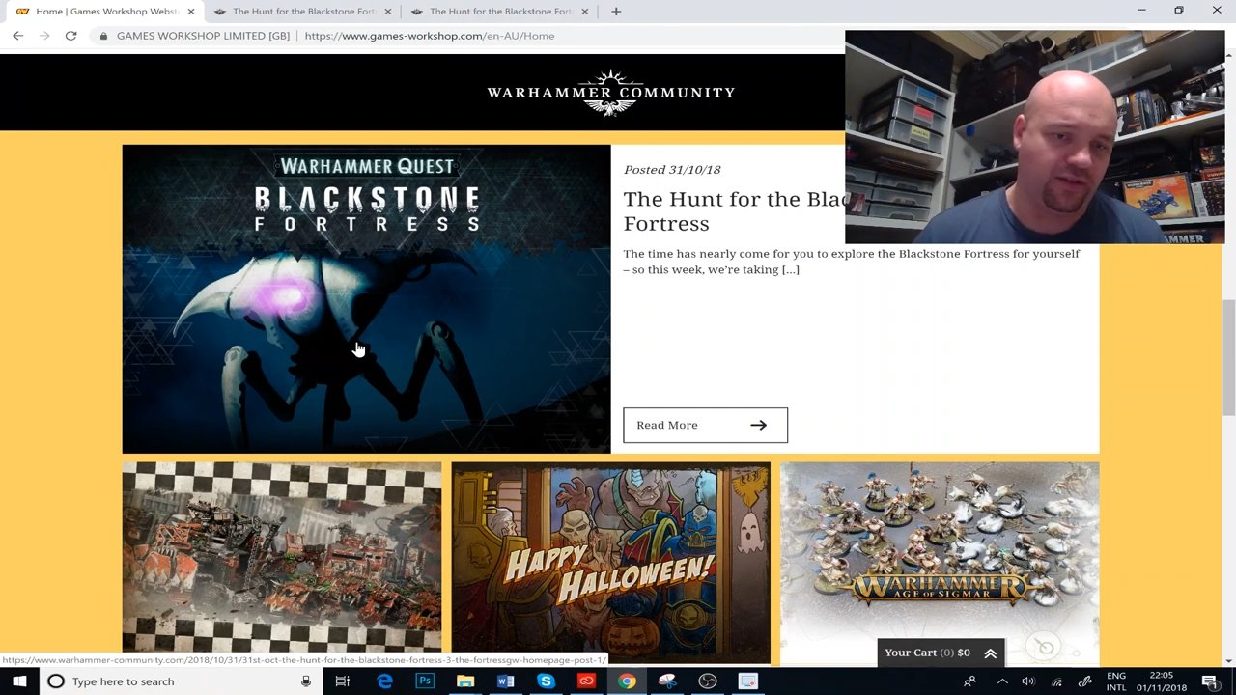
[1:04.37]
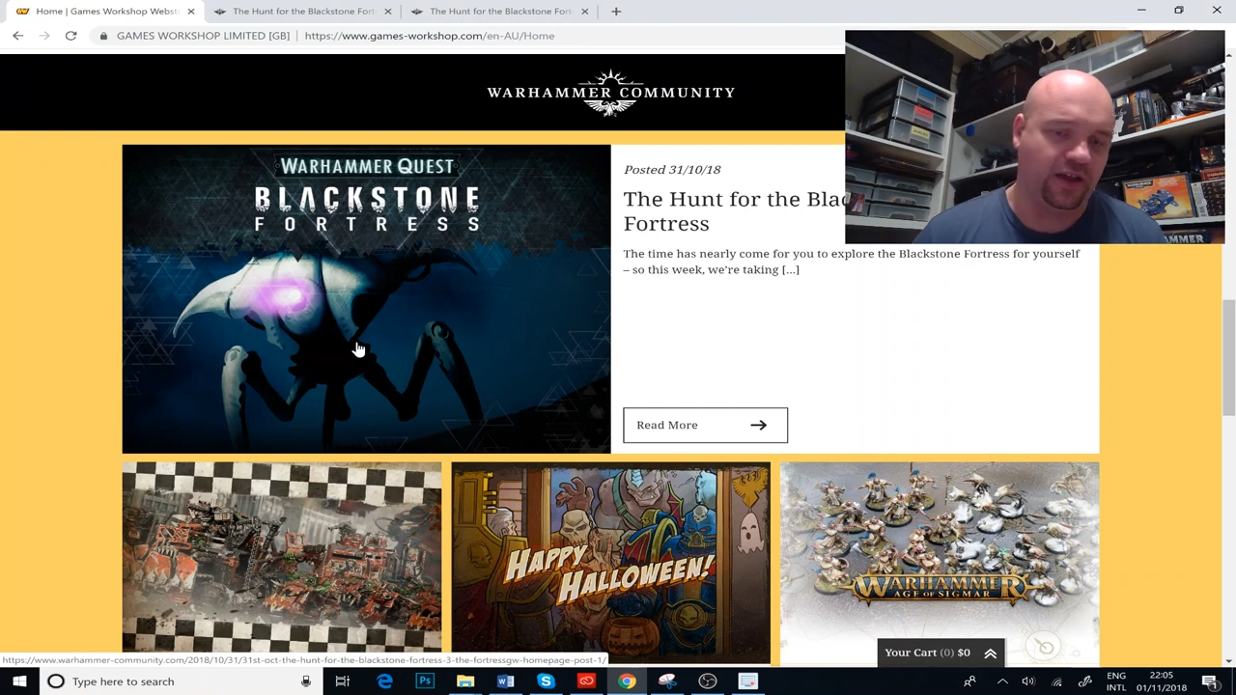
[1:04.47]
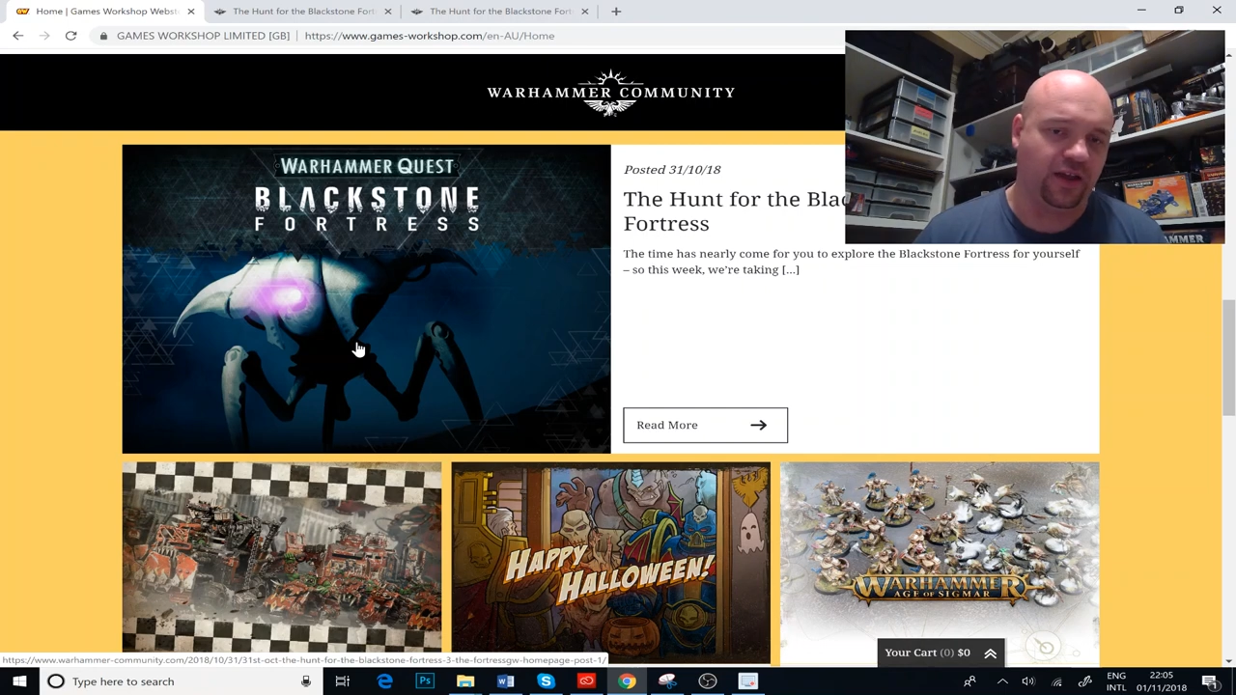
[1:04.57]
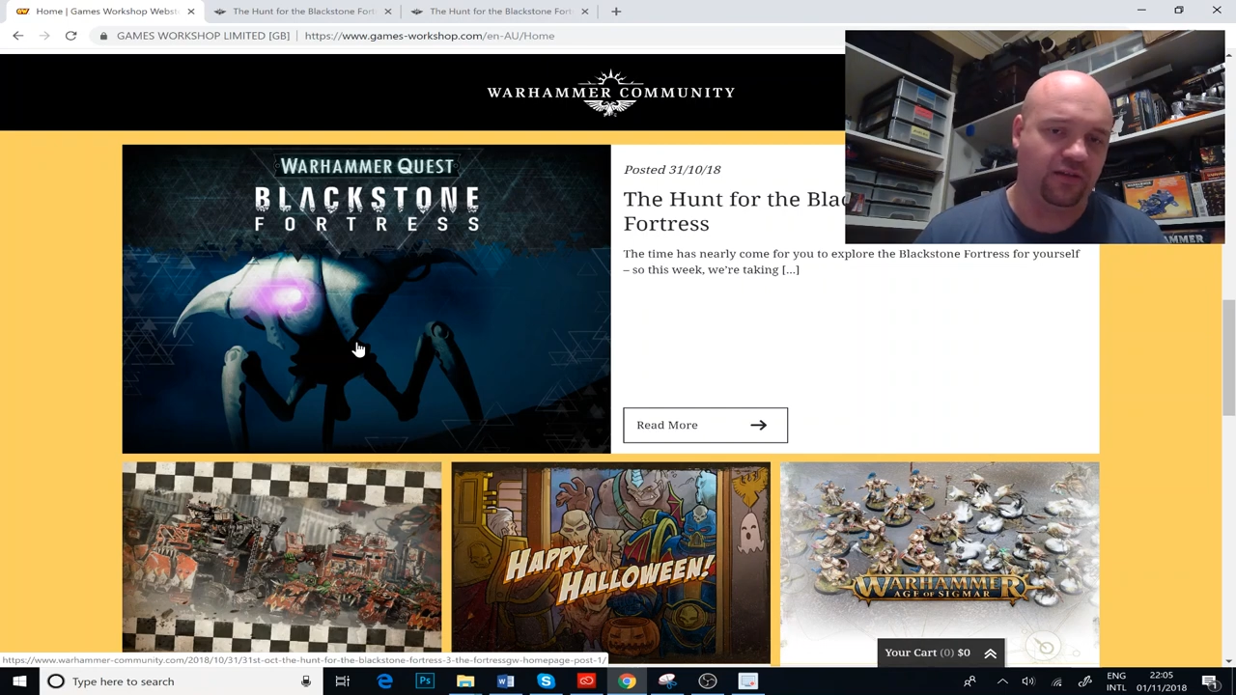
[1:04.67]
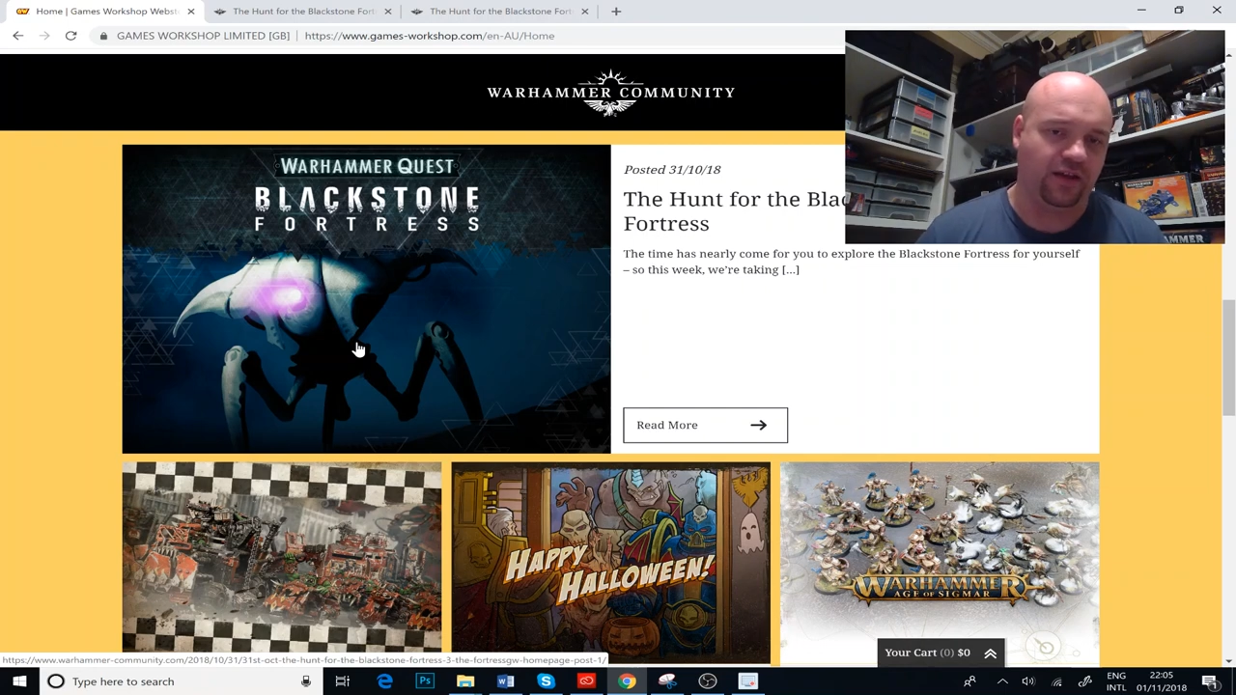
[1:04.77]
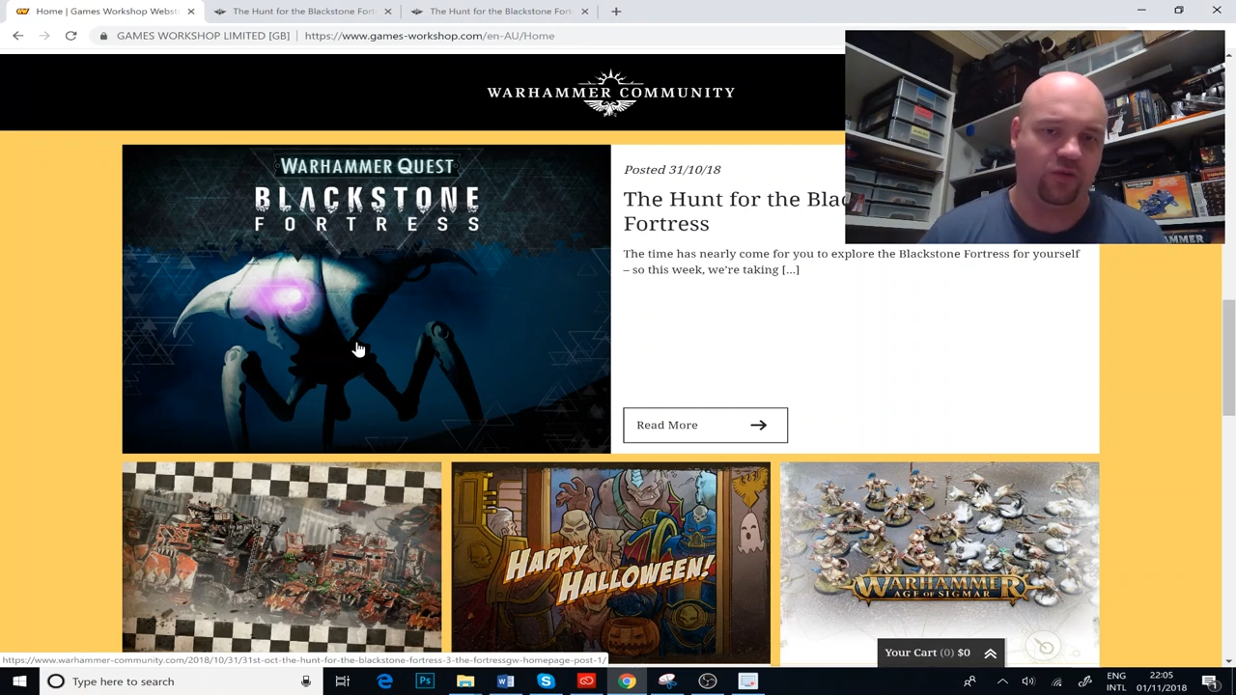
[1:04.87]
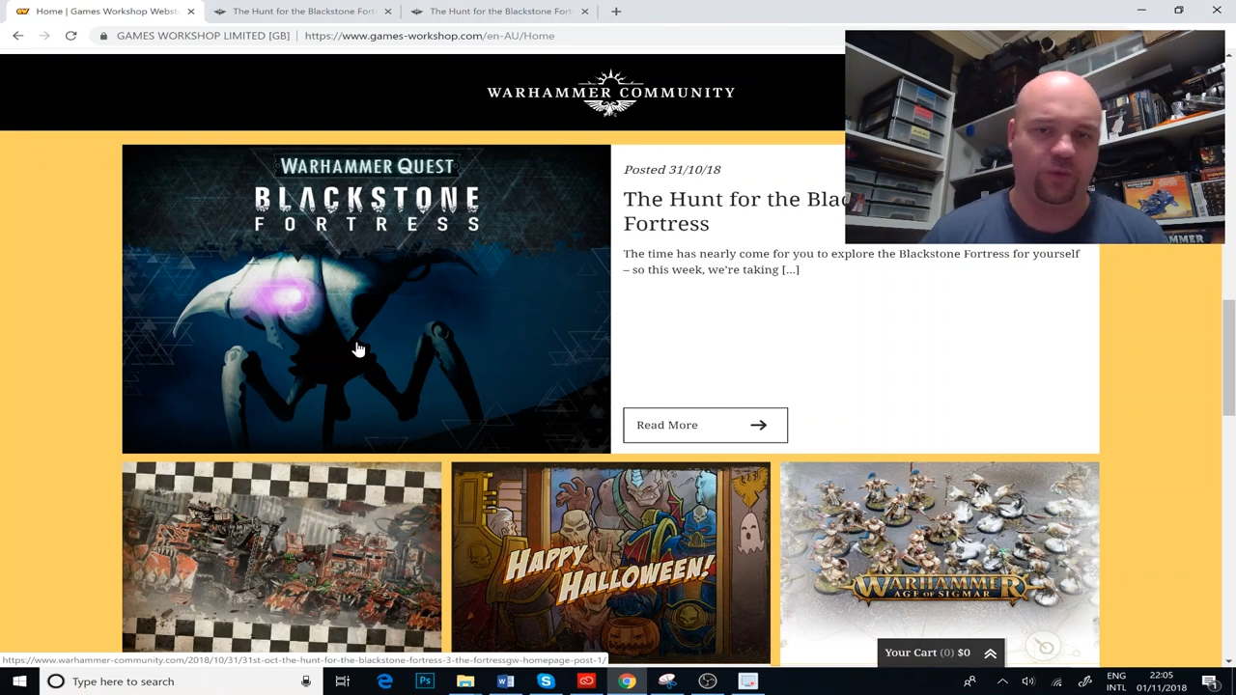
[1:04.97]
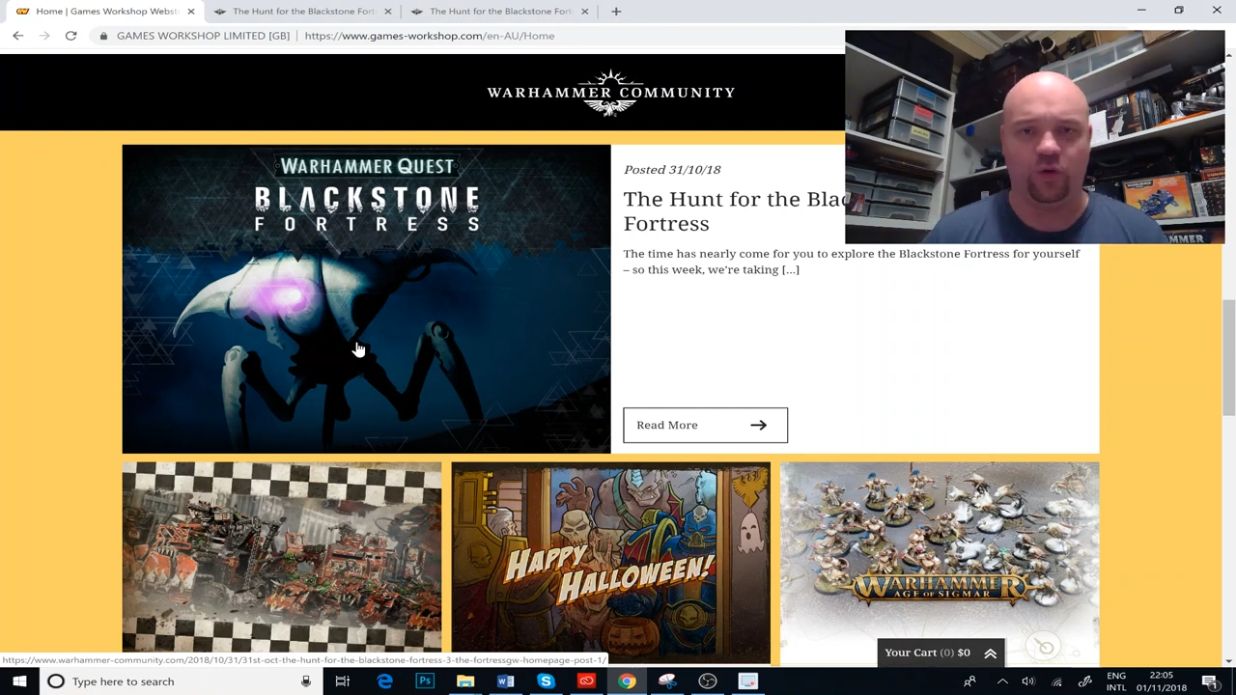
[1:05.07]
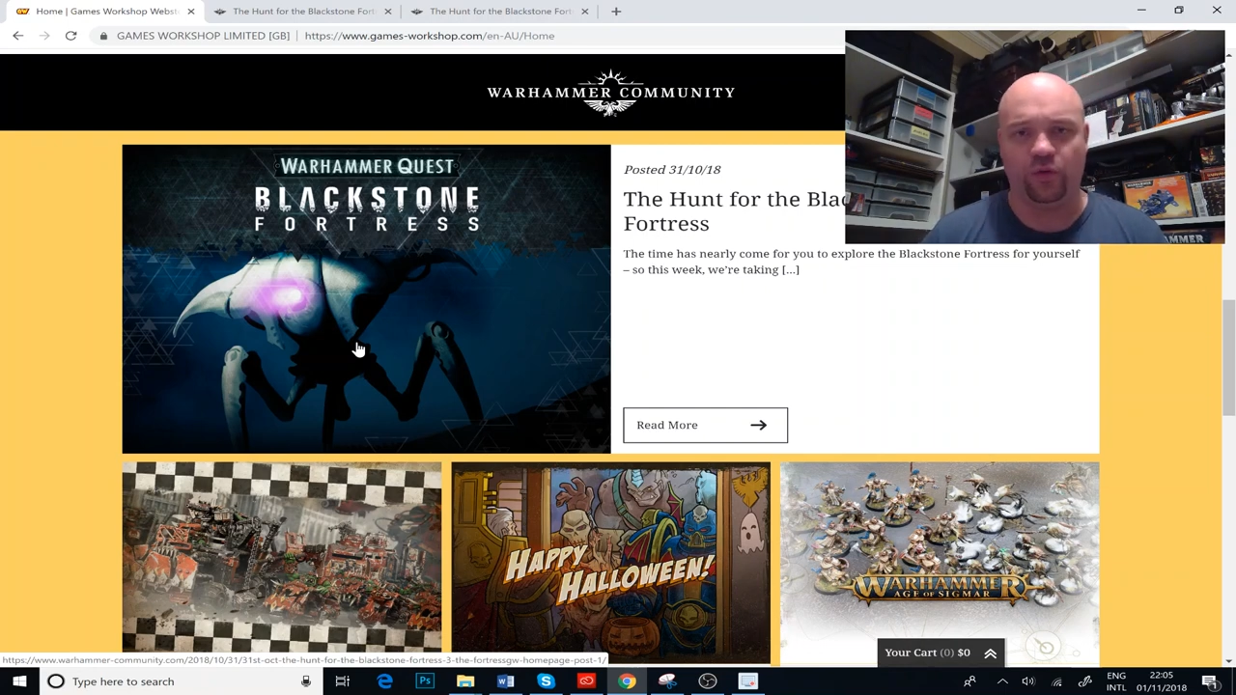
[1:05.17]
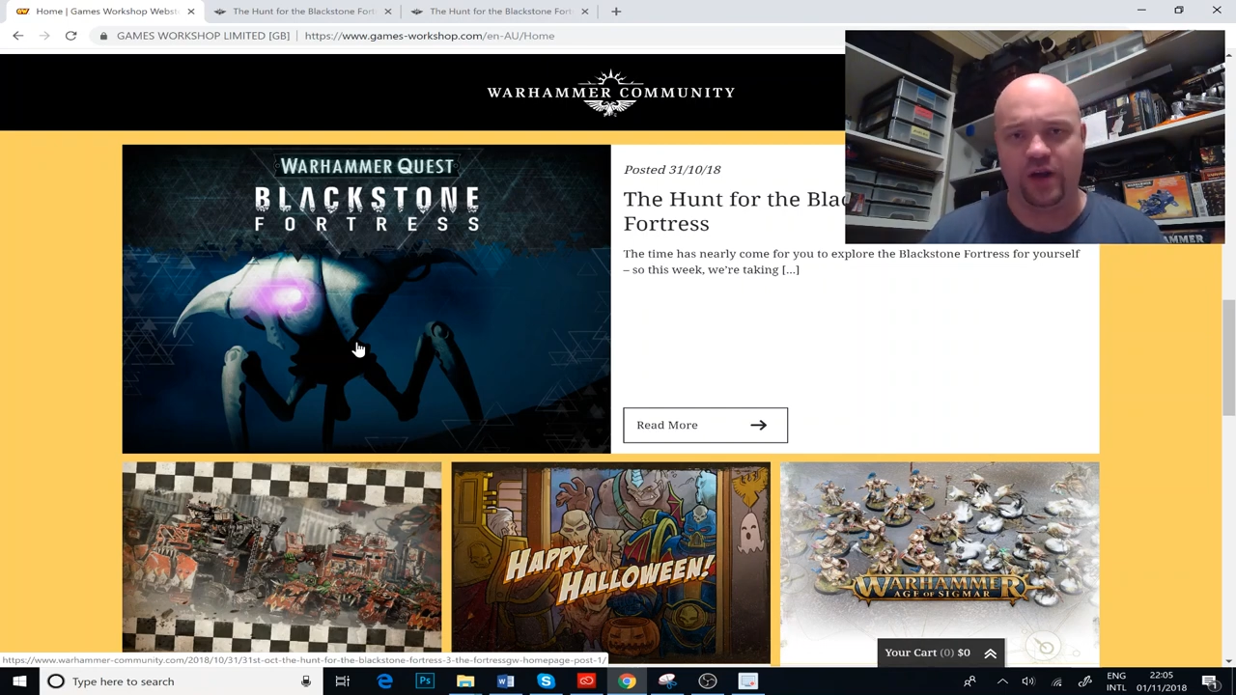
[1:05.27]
things, as we all